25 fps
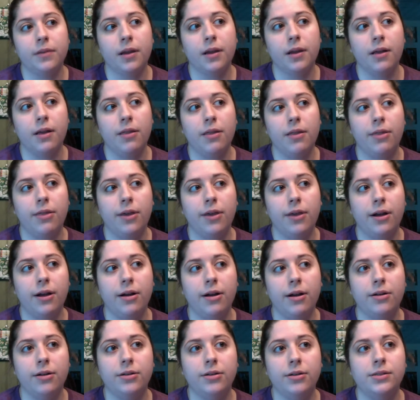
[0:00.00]

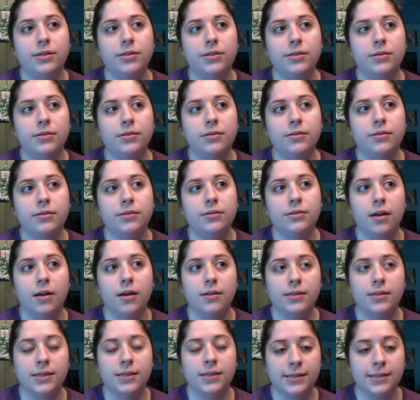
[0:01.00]
their
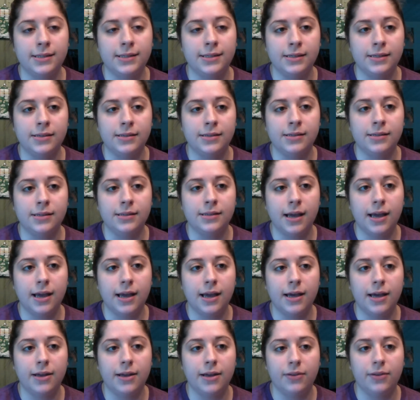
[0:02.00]
citizens,
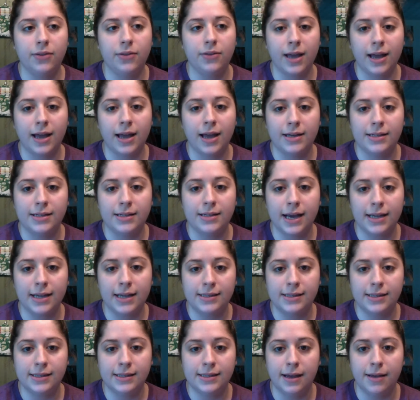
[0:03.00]
and they kind of
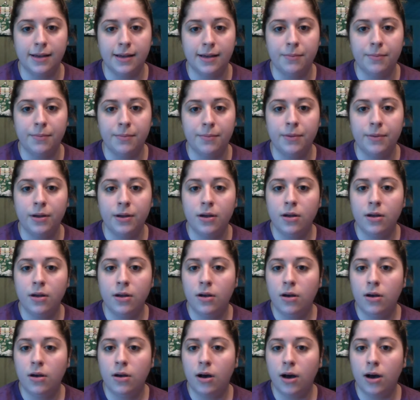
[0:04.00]
test them
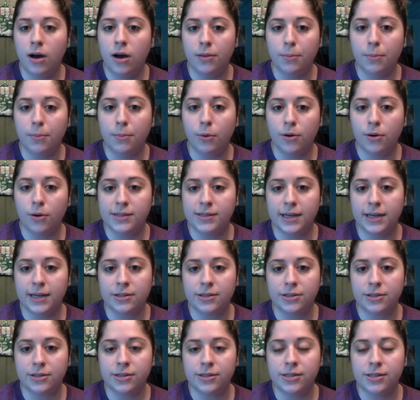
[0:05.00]
on the poor
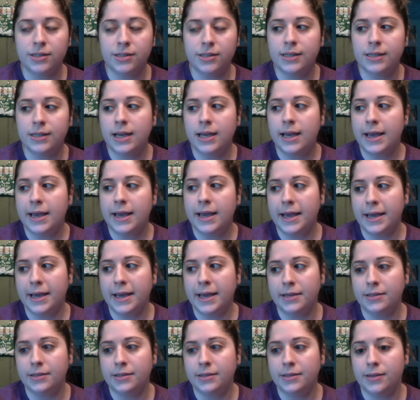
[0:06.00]
sectors,
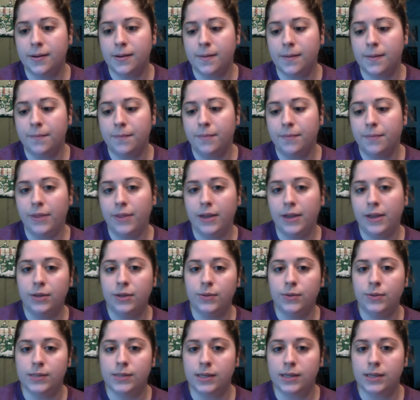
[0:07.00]
and then
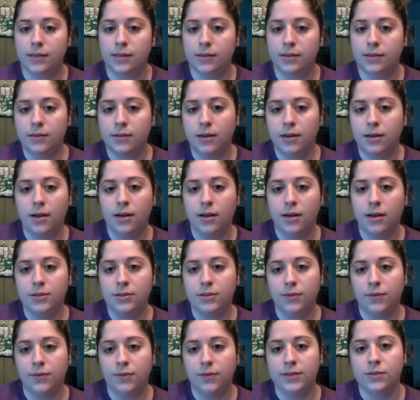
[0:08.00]
use it
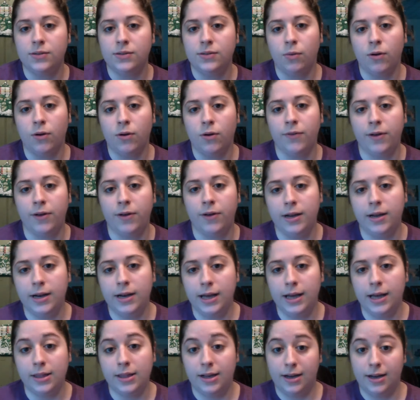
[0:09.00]
to advance the war front. And
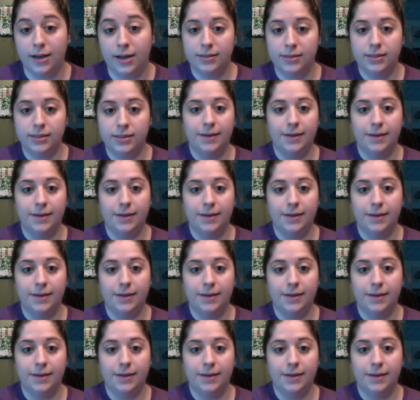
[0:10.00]
I thought